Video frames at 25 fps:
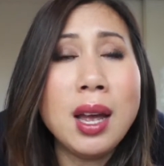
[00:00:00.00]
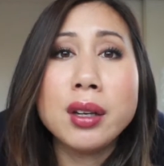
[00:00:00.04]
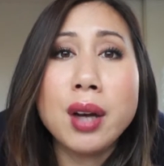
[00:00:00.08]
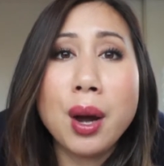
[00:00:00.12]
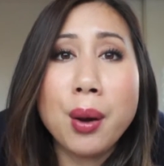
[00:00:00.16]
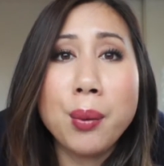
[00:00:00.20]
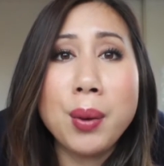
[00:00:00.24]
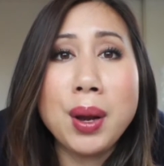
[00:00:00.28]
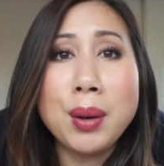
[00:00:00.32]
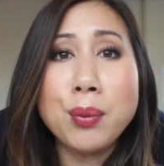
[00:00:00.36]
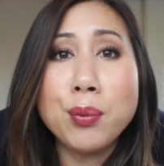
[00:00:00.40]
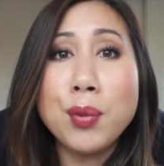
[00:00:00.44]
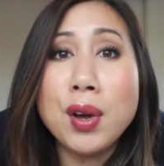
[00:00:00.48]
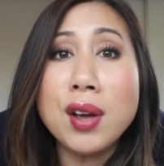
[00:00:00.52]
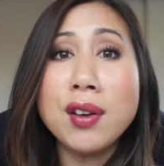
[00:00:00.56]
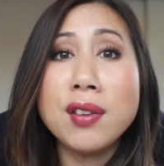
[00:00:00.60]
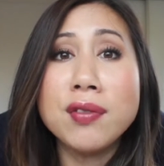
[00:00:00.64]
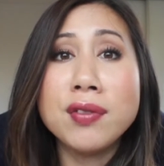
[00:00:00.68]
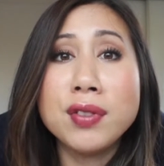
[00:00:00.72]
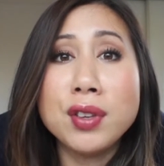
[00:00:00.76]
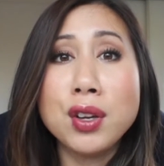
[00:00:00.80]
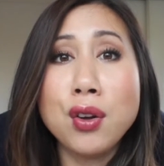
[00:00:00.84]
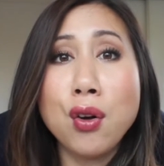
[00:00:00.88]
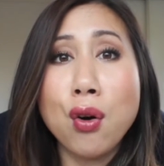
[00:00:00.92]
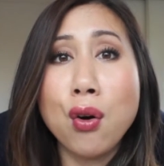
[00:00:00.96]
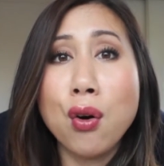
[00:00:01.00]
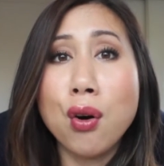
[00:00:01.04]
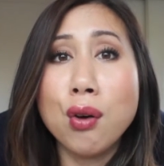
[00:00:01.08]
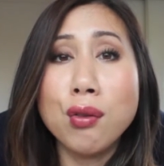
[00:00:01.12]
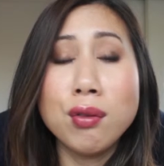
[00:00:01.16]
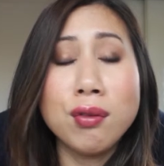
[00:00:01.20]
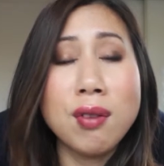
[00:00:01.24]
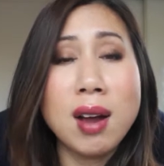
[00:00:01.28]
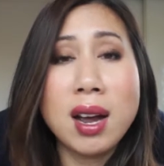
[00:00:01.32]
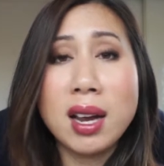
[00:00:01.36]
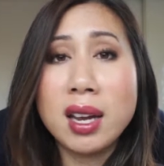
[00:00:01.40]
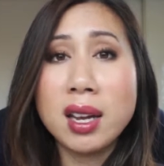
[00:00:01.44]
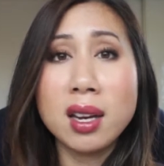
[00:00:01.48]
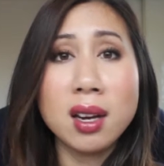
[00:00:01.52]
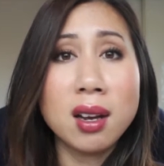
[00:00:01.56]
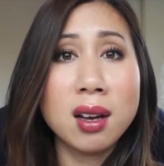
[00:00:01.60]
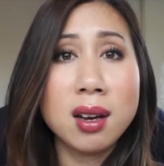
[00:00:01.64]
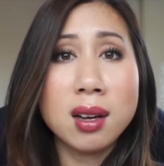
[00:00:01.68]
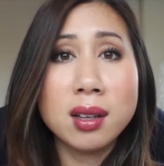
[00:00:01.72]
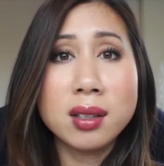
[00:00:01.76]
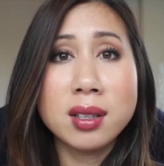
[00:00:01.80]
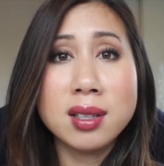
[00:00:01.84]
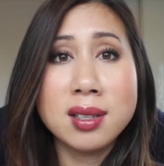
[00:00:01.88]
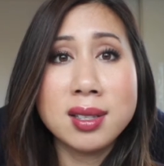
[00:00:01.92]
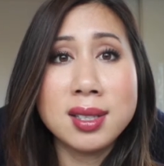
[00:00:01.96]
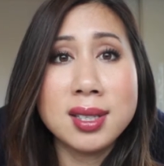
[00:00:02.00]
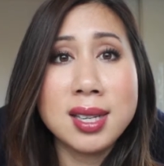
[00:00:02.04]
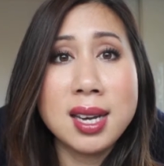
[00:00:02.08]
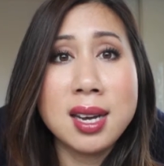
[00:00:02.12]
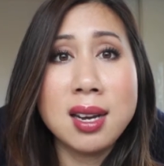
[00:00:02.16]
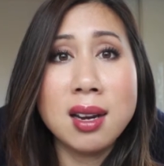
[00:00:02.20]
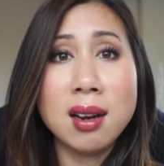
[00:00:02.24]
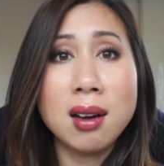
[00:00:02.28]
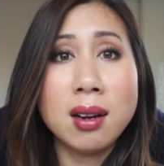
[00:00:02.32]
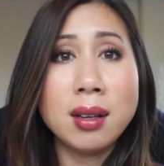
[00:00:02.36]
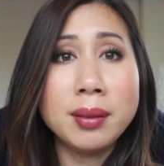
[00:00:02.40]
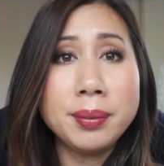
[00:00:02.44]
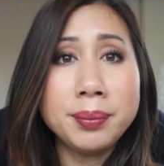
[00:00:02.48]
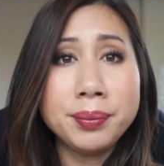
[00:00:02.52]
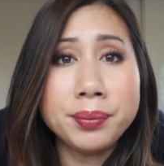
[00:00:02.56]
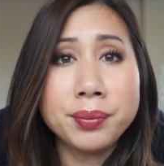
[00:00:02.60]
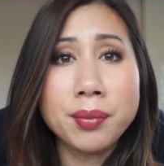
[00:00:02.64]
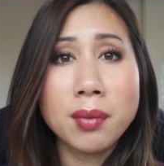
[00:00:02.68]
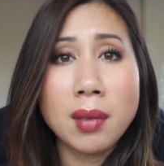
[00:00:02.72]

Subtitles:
Go in with your regular concealer,